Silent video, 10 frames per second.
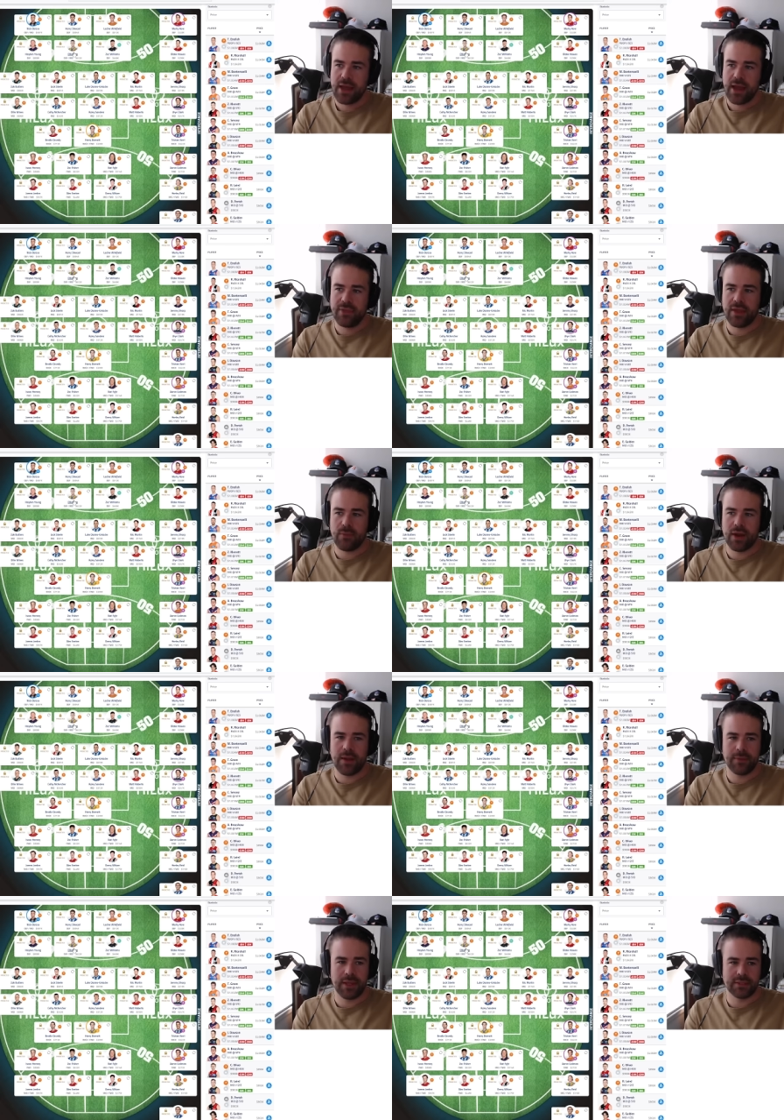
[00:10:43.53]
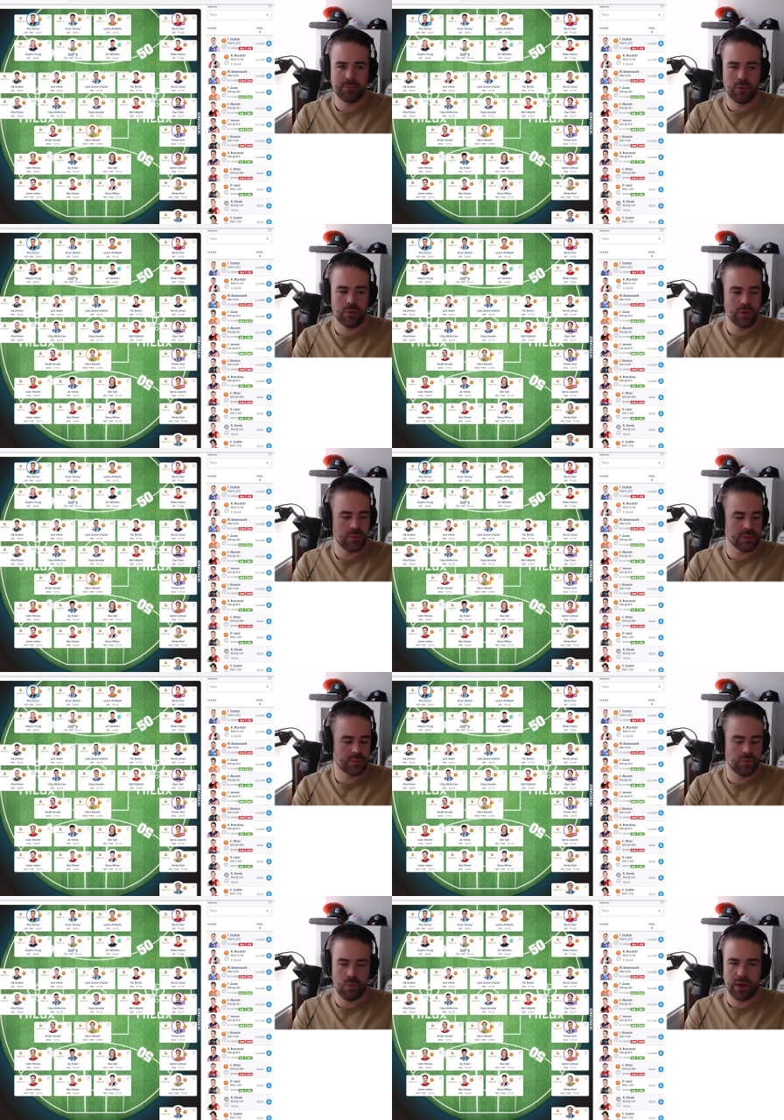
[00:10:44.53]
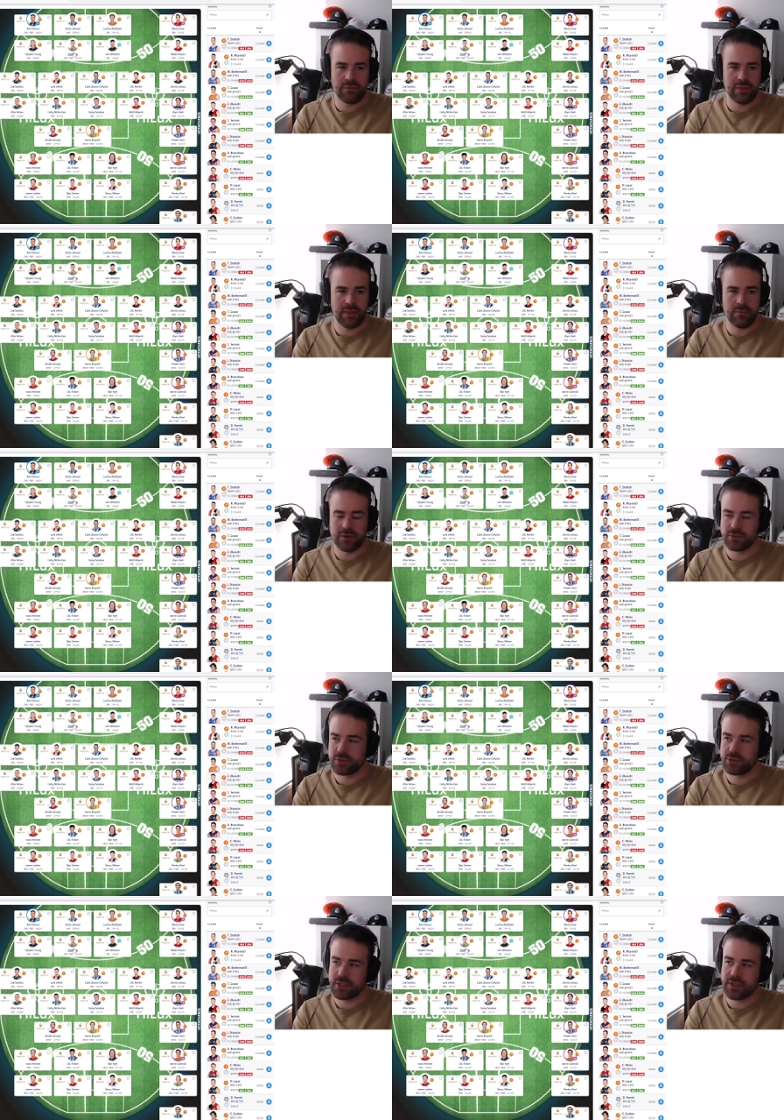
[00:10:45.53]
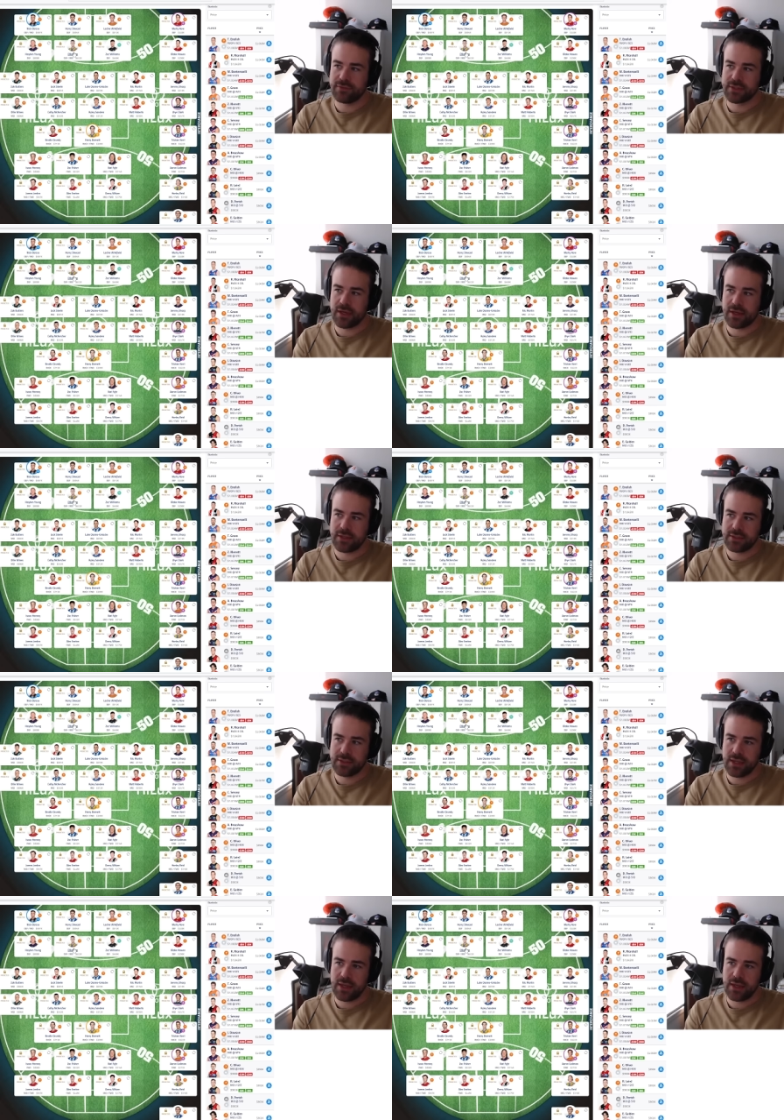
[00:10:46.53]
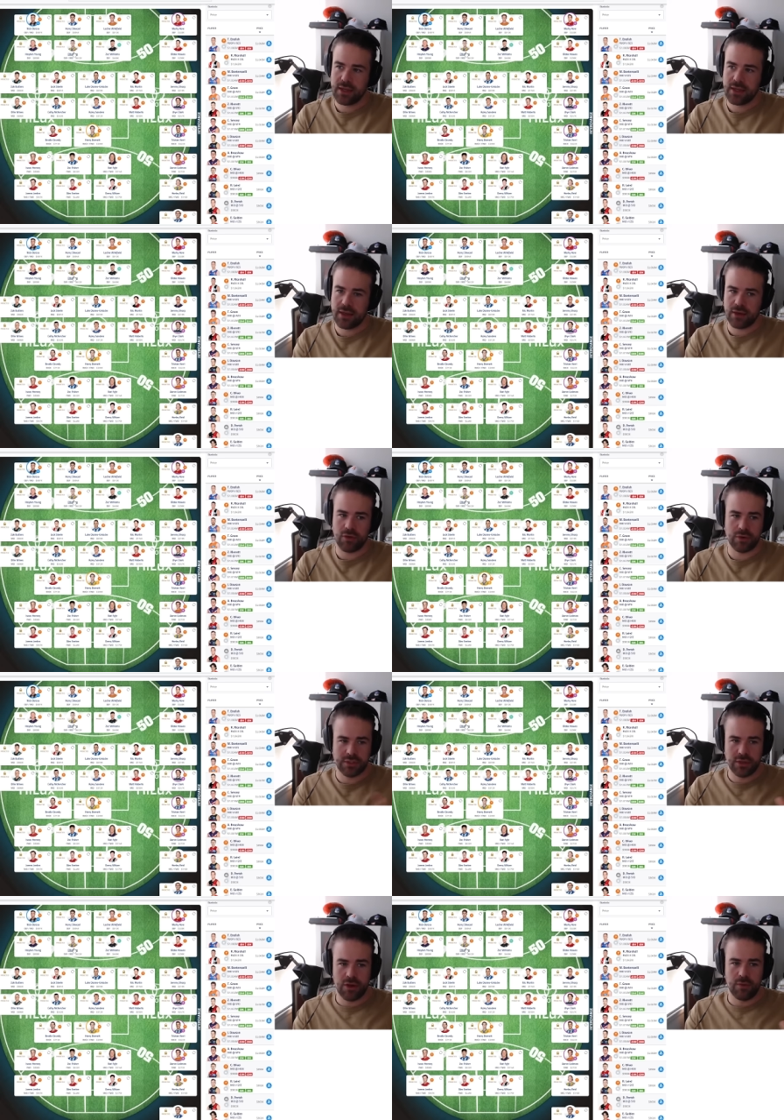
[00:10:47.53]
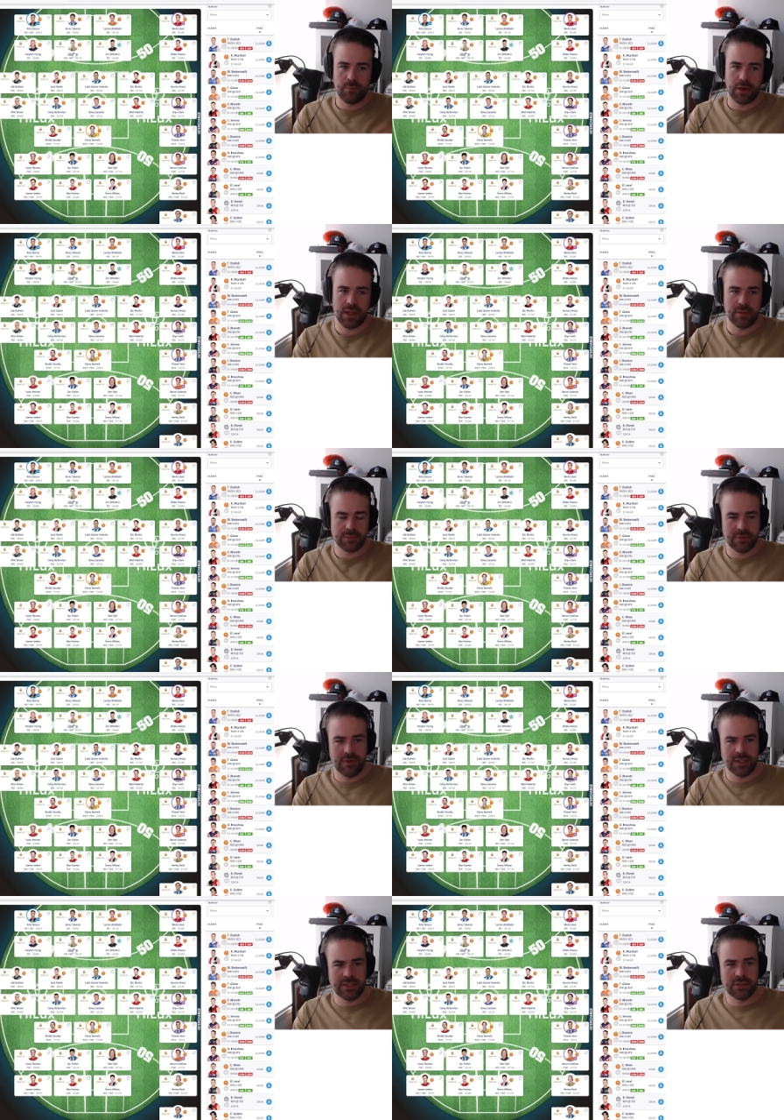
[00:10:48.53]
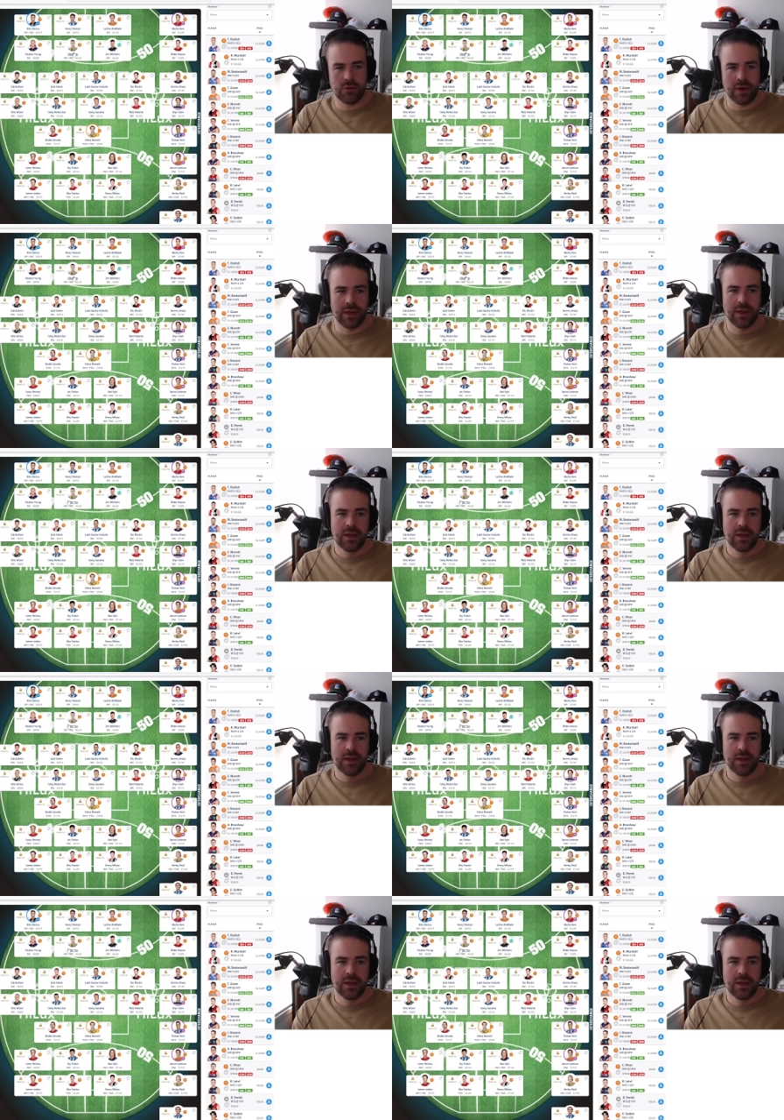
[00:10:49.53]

and they went up against Port, who is one of the most restrictive sides across the comp when it comes to fantasy scoring.